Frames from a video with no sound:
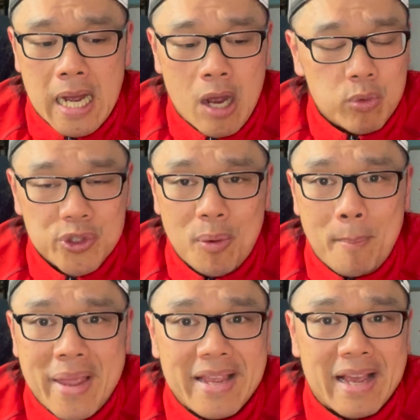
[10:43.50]
I would not
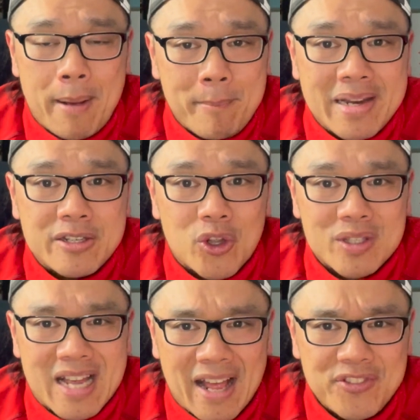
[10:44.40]
make $1 million
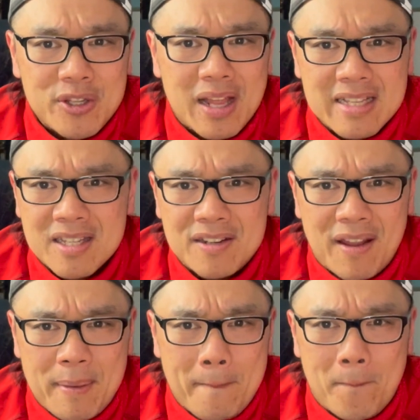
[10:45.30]
until I turned
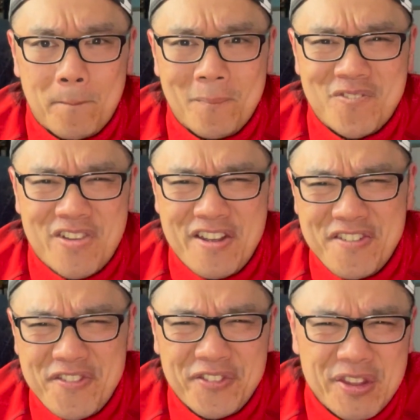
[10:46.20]
like
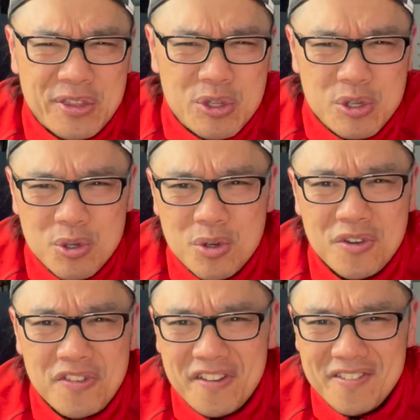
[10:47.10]

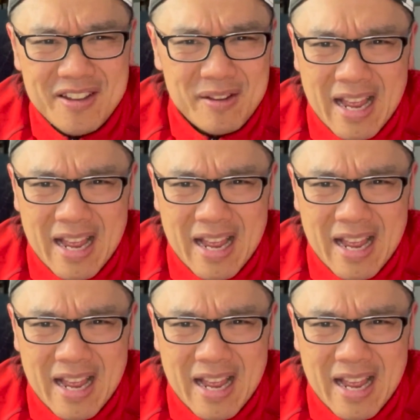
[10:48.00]
52, 50.